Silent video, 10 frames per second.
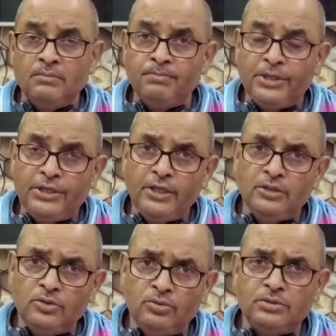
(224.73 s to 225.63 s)

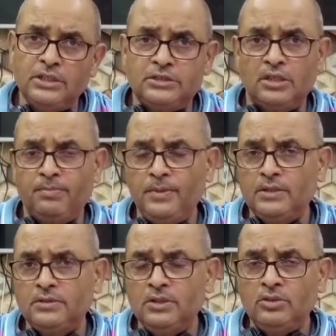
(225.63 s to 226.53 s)
Britain used this
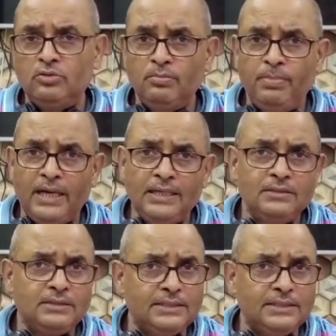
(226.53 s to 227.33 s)
surplus to balance